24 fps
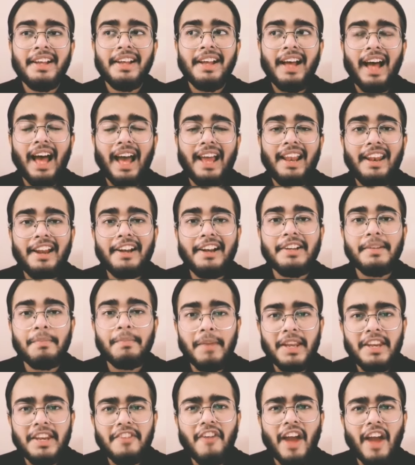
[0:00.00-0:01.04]
I learnt
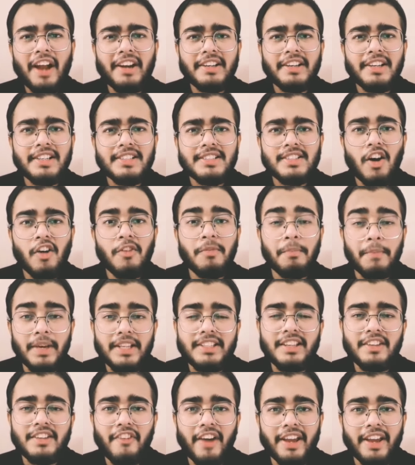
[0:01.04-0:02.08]
many factors of
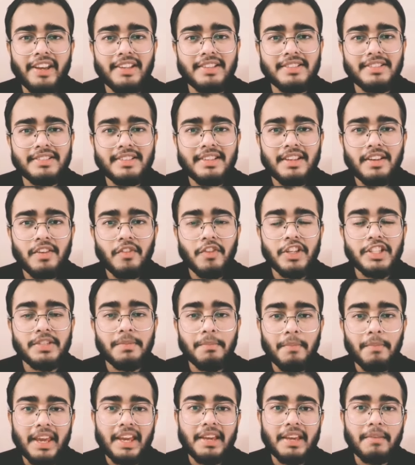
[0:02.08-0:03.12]
major finance which
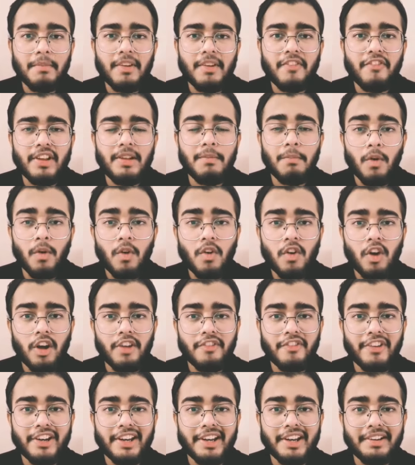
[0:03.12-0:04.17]
make me feel more
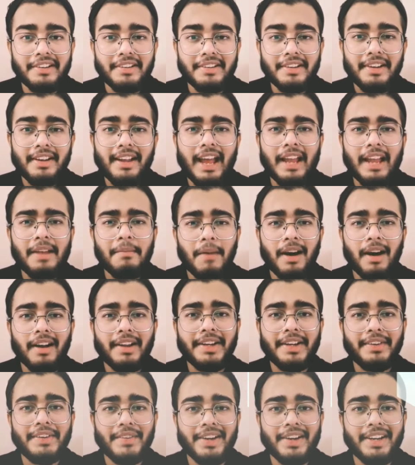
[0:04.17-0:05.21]
confident and market
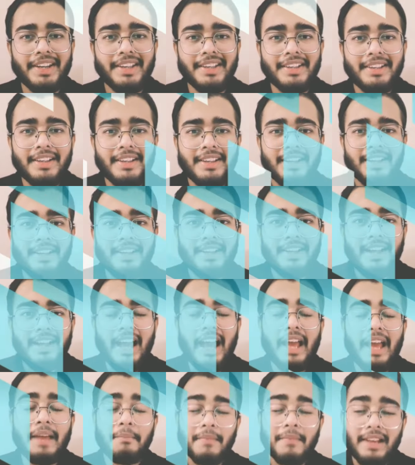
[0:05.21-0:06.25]
ready. I
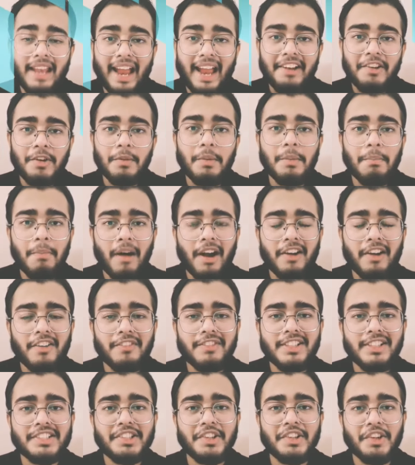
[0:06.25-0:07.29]
am glad to be part of
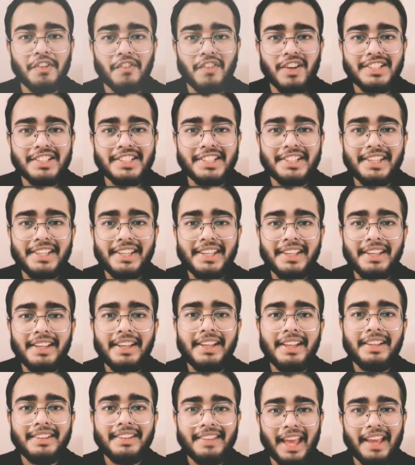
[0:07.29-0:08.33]
this university.
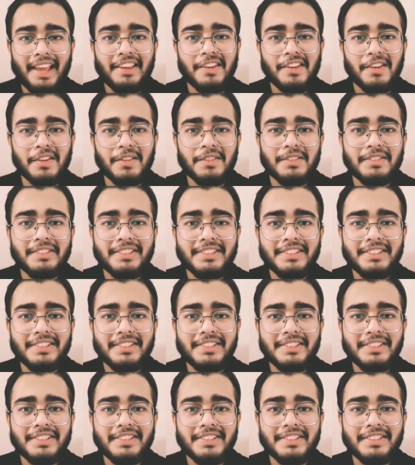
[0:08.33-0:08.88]
Thank you.